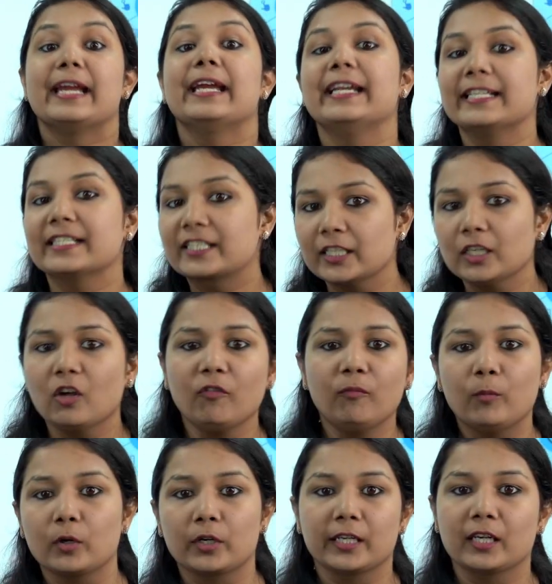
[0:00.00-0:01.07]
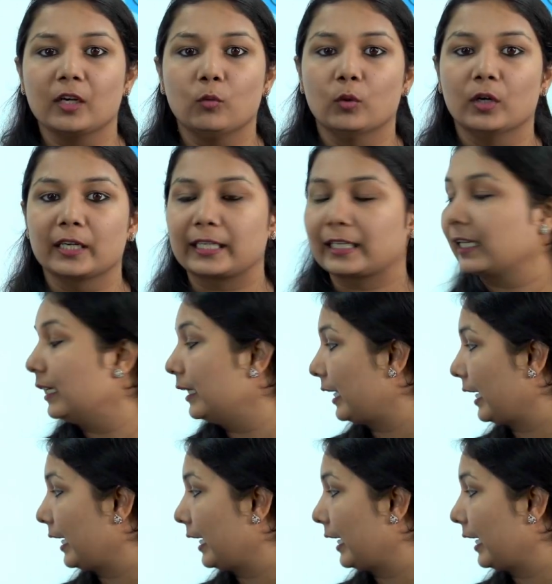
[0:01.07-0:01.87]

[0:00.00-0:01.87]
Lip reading: Instead of putting a vertical